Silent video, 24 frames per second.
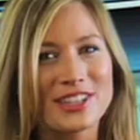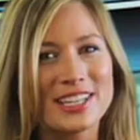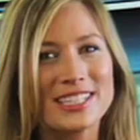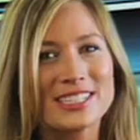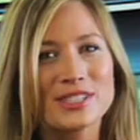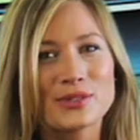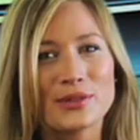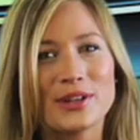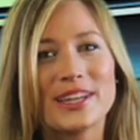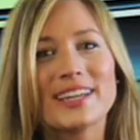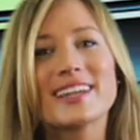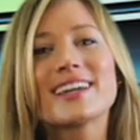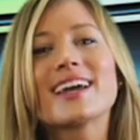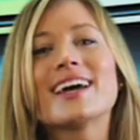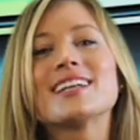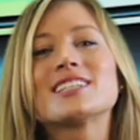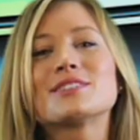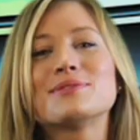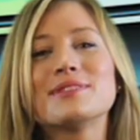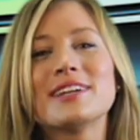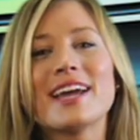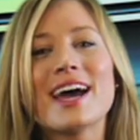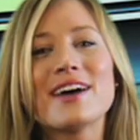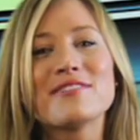this week. Catch
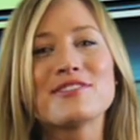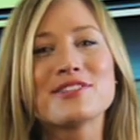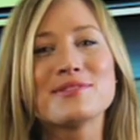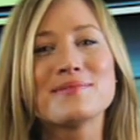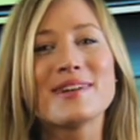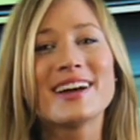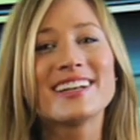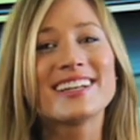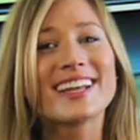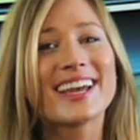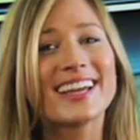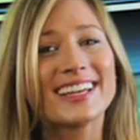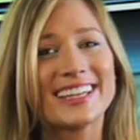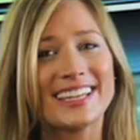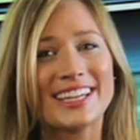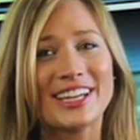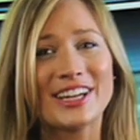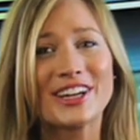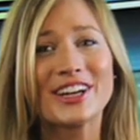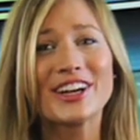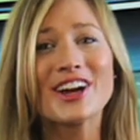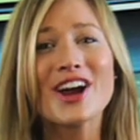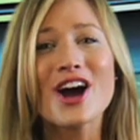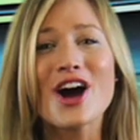me every Monday
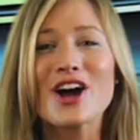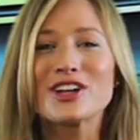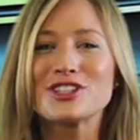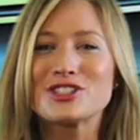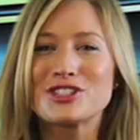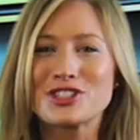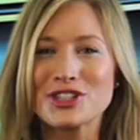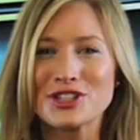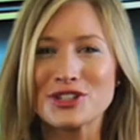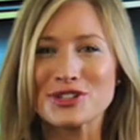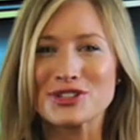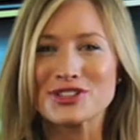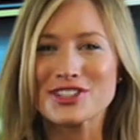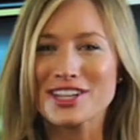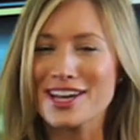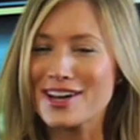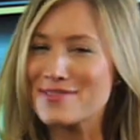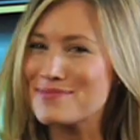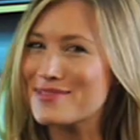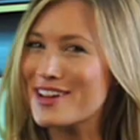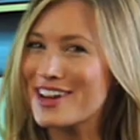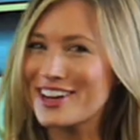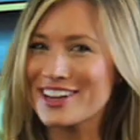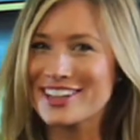here on Juke,
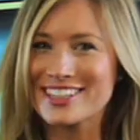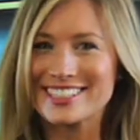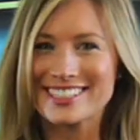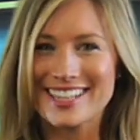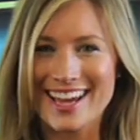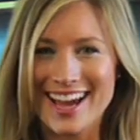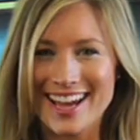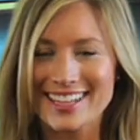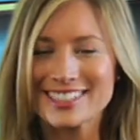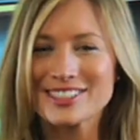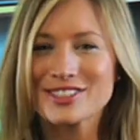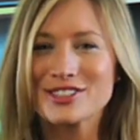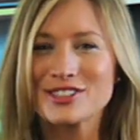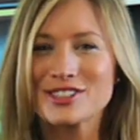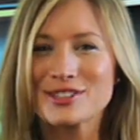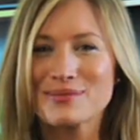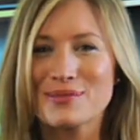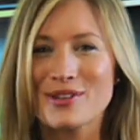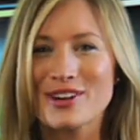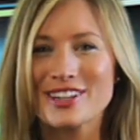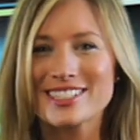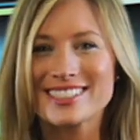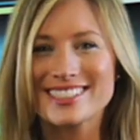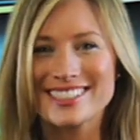America's high school
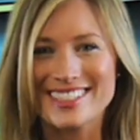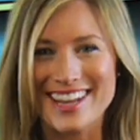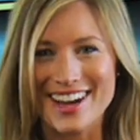sports